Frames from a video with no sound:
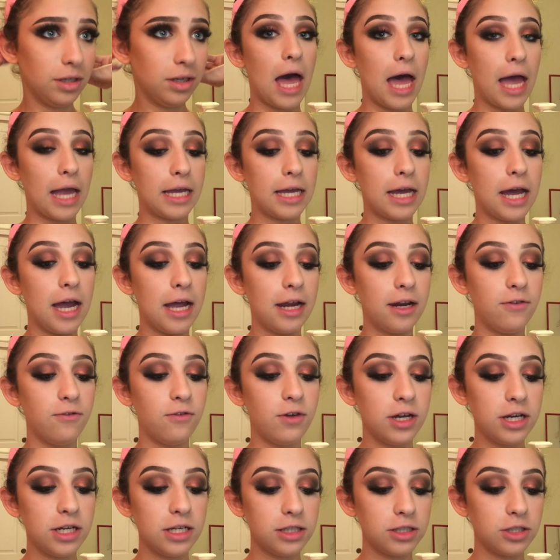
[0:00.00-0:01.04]
I kind of
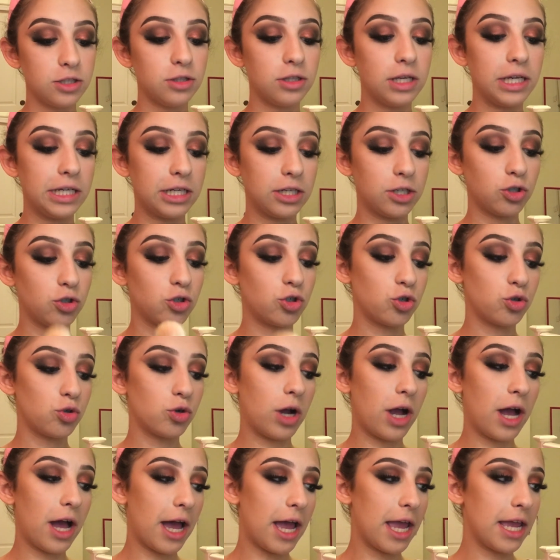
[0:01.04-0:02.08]
want to like
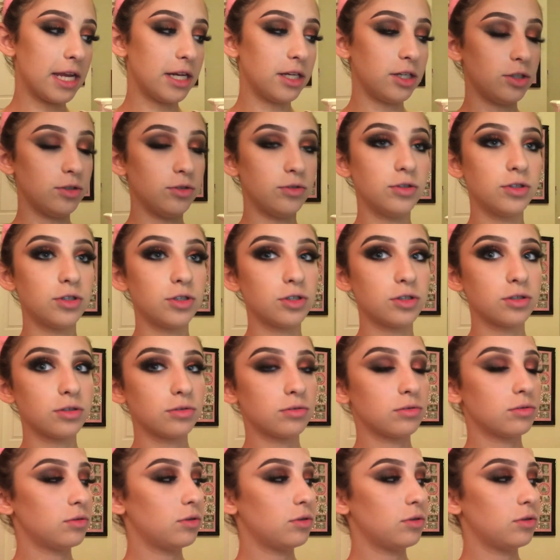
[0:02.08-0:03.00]
try and use